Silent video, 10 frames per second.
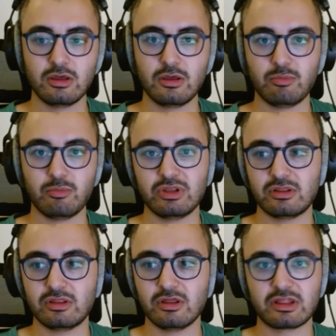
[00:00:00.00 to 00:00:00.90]
but it
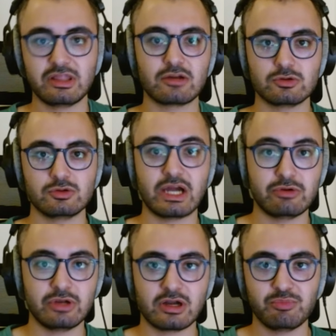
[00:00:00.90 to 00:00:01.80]
does narrow down
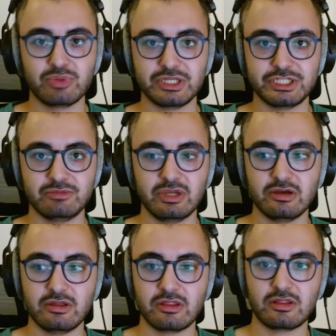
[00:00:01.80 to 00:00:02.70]
the competition,
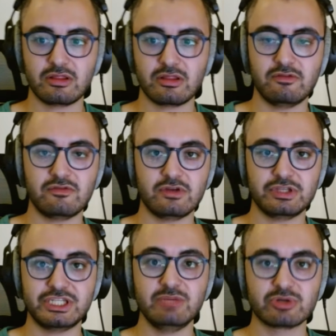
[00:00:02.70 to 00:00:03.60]
because if a
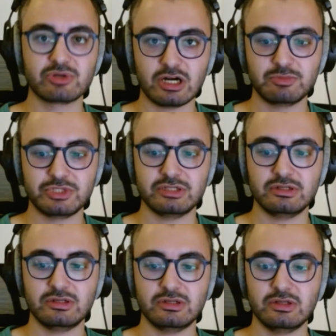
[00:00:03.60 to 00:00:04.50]
cheaper
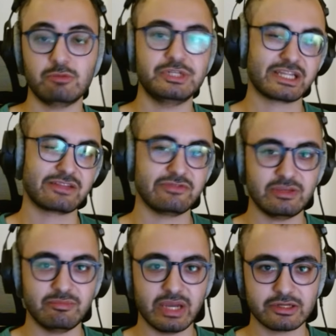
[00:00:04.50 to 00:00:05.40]
option, an objectively
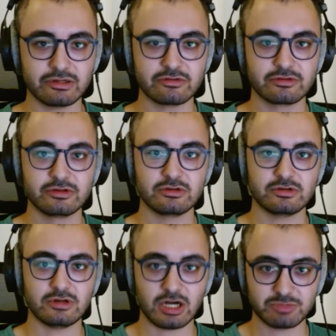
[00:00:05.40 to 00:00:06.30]
better
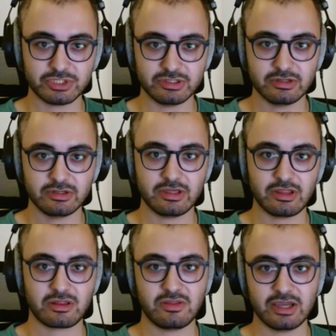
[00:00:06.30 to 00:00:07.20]
option
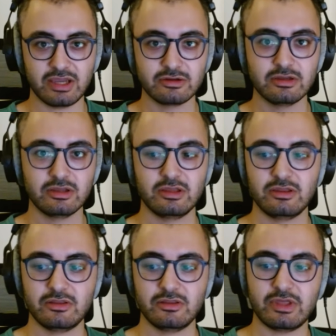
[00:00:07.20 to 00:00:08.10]
is there,
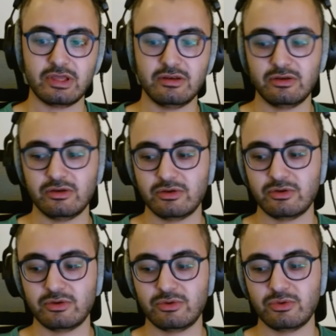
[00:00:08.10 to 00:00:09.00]
then
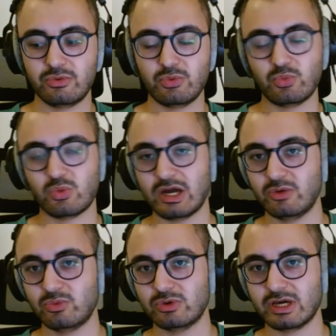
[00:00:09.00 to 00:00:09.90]
why
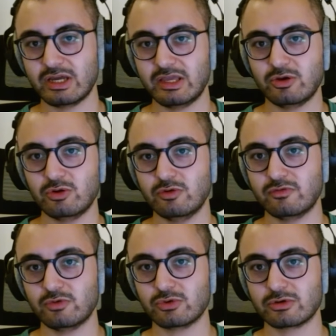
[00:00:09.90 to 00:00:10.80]
would I go
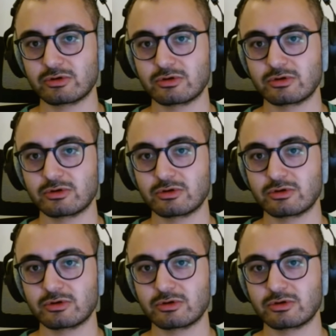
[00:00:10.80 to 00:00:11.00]
for